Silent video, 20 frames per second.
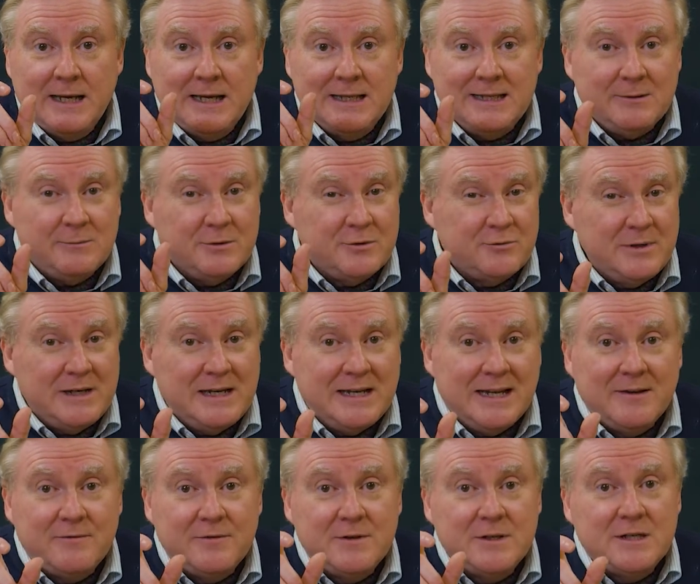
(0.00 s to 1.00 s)
And that was really
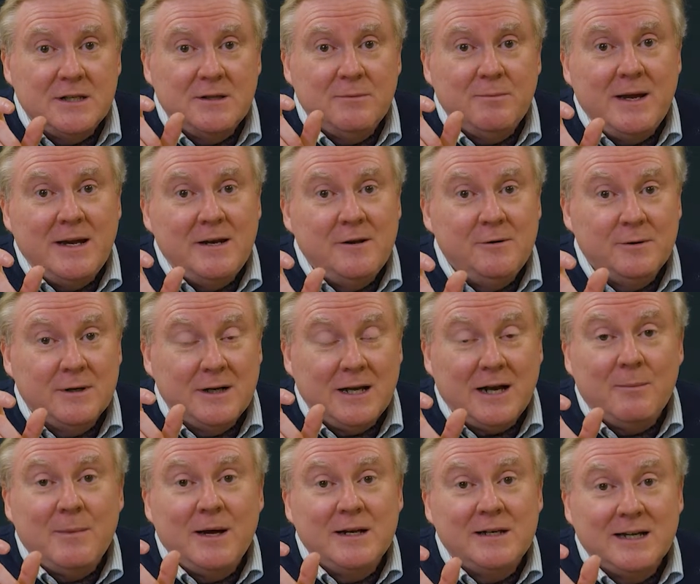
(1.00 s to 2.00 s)
given to the men who had
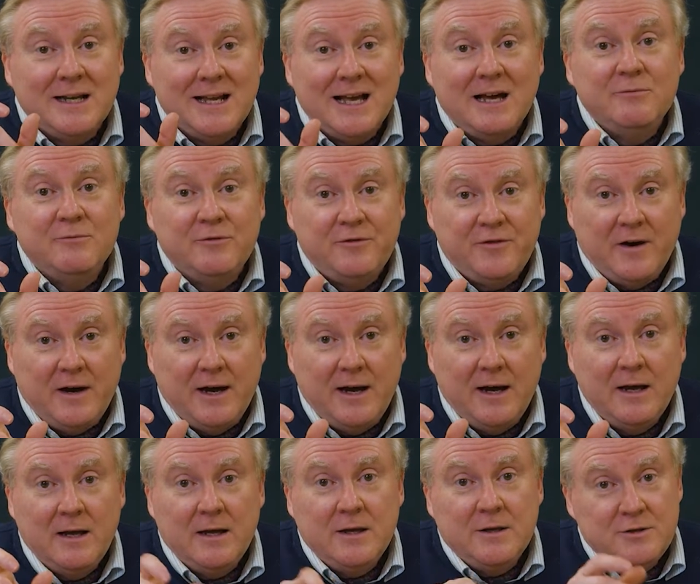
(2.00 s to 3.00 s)
come under
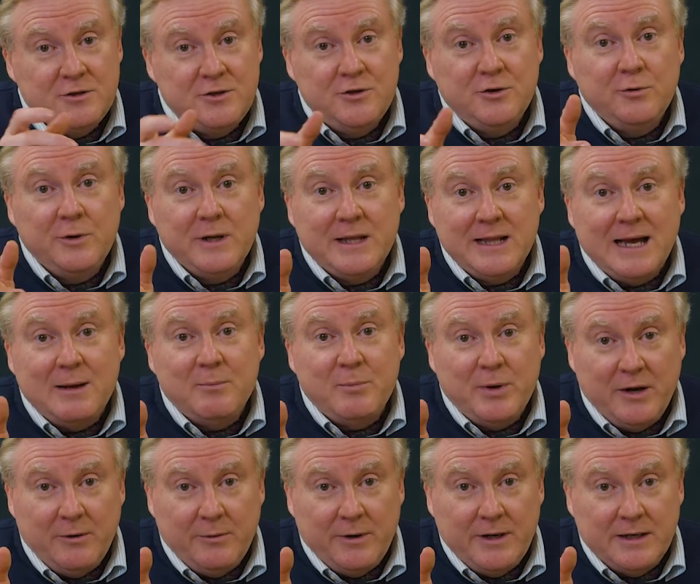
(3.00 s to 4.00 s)
gunfire during that
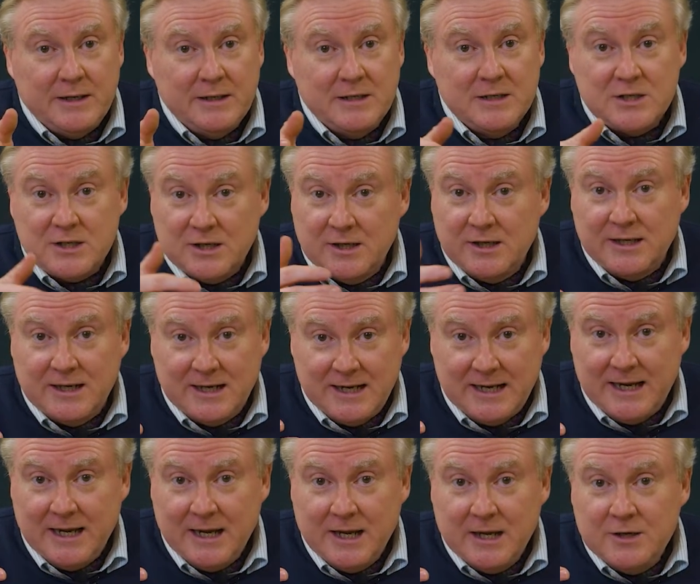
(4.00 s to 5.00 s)
period, and
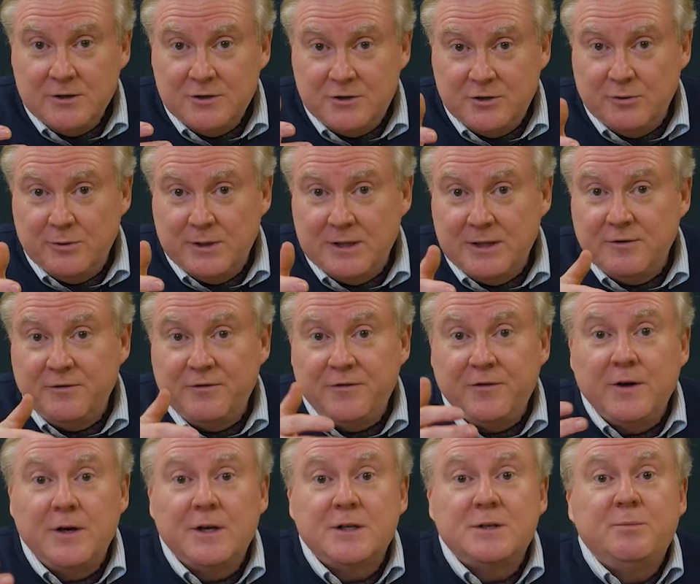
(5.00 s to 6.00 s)
certainly during the
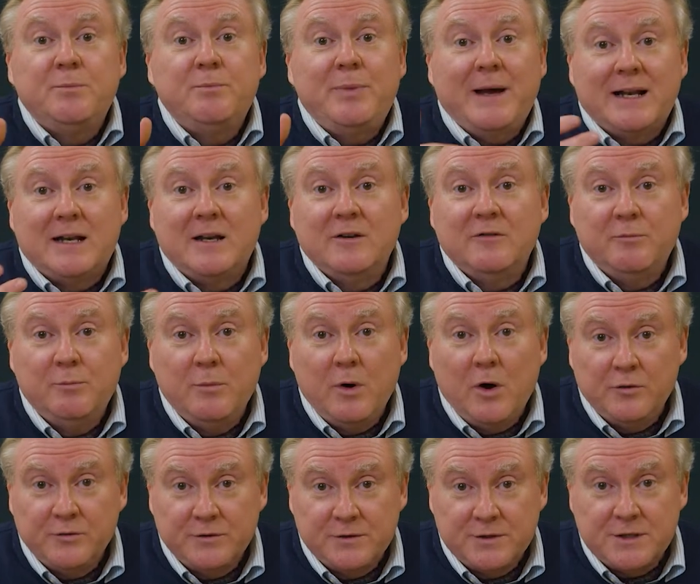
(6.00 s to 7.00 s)
first Battle of
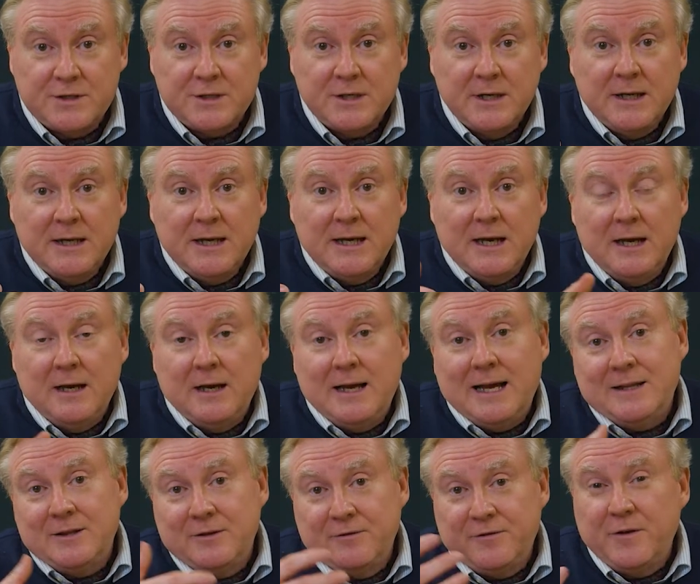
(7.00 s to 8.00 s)
Mons
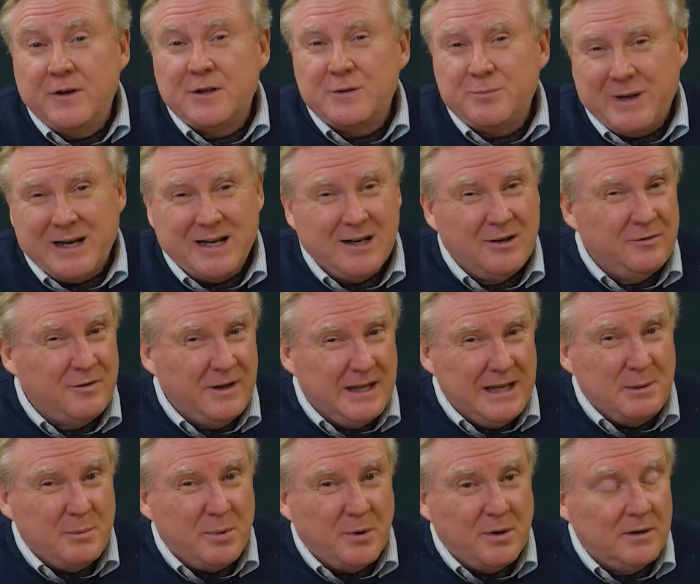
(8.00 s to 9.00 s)
and the first Battle of
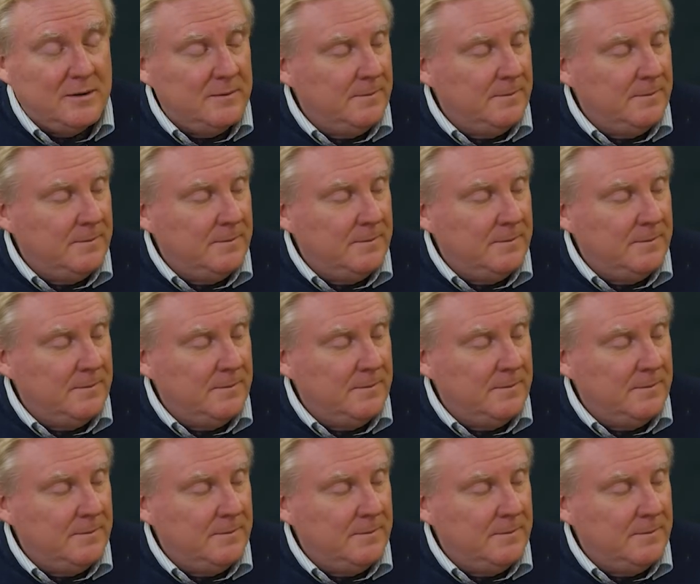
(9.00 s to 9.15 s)
Ypres.